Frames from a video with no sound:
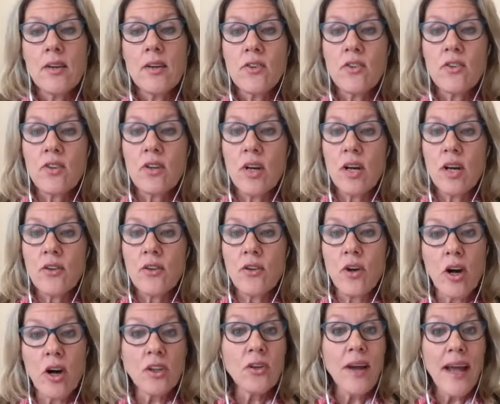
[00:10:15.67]

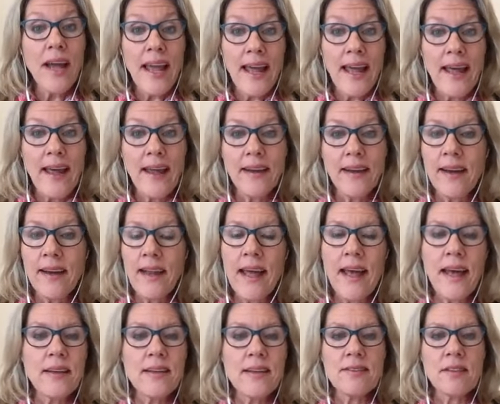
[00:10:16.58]
talked to Anne, and
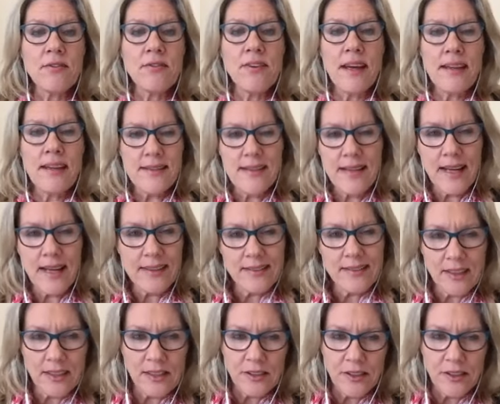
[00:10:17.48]
Anne is a
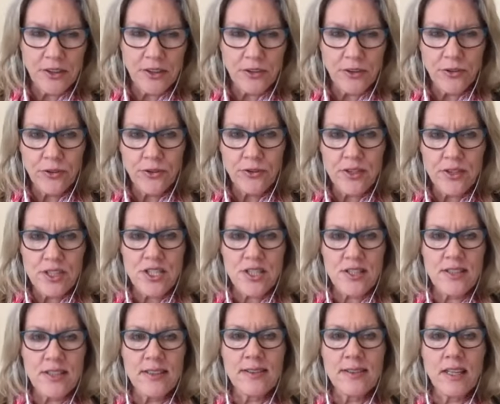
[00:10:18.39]
fantastic clinical
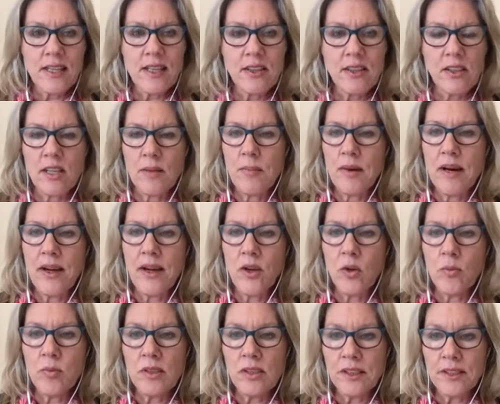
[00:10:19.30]
nutritionist here at the
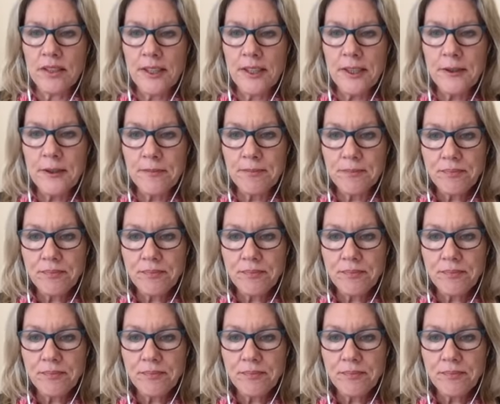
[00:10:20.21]
Biome Clinic.